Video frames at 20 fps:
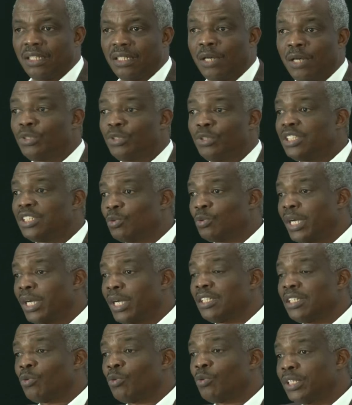And which is
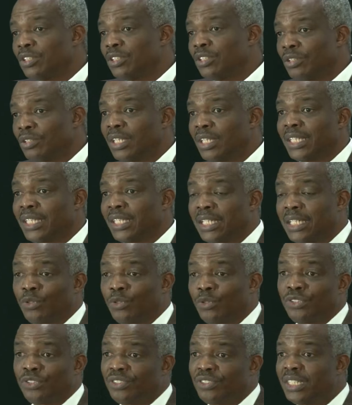why the question that I
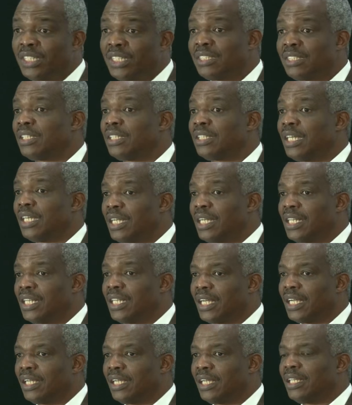was raising
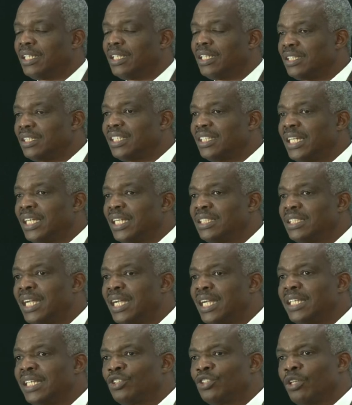earlier is
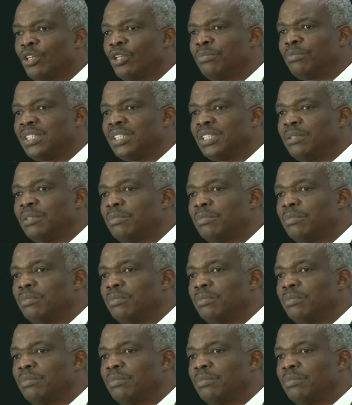Nigeria in some